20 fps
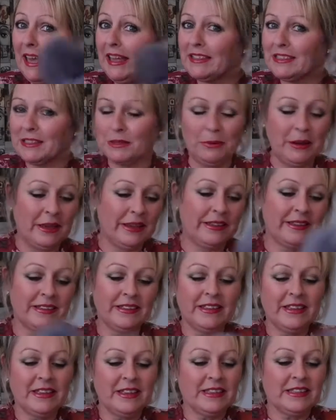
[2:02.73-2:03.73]
hat to wear.
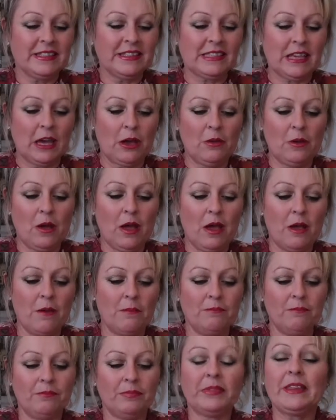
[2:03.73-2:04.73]
So
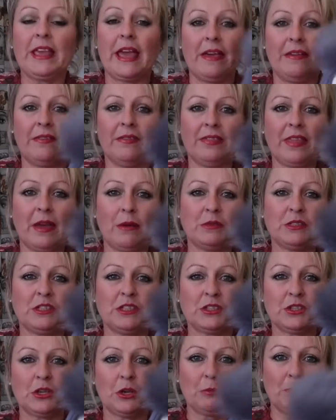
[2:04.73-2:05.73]
yeah, that
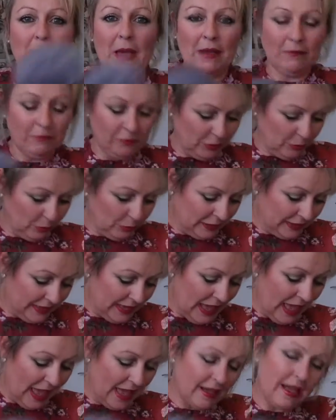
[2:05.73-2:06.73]
was £2 for the woolly
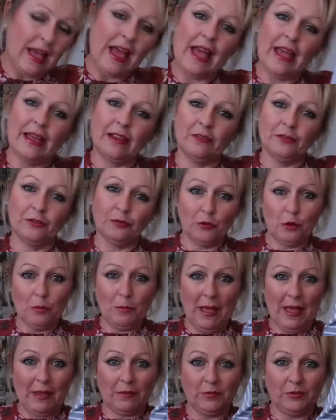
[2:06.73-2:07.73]
hat and
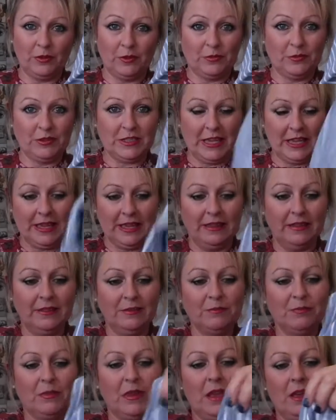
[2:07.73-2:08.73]
£4.50
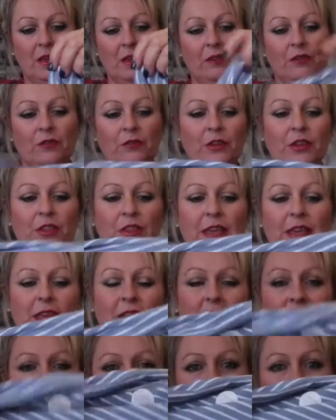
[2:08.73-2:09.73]
for
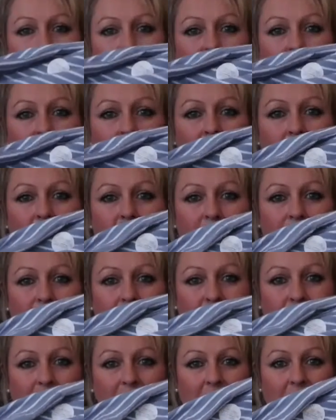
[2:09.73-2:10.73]
the
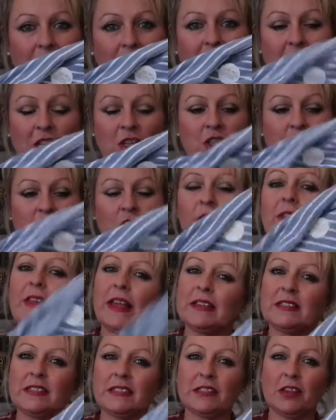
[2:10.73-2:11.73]
t-shirt, and
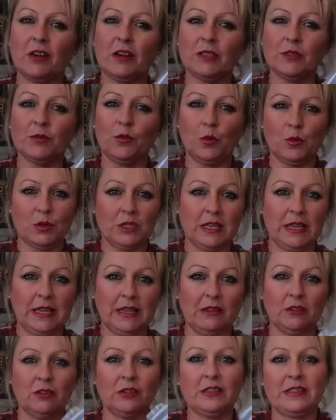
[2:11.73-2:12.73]
that's a size
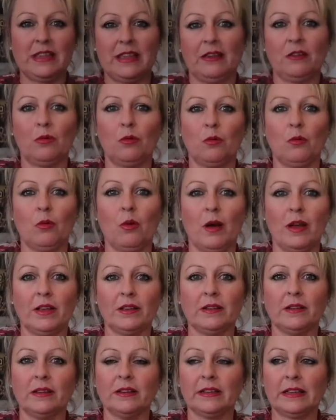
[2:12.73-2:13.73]
14 because they're
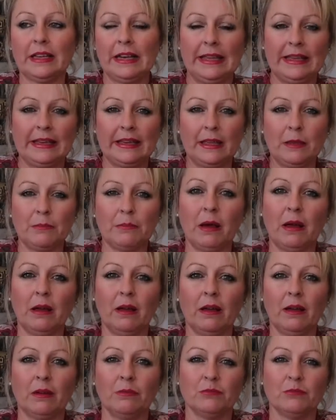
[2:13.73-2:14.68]
quite clingy but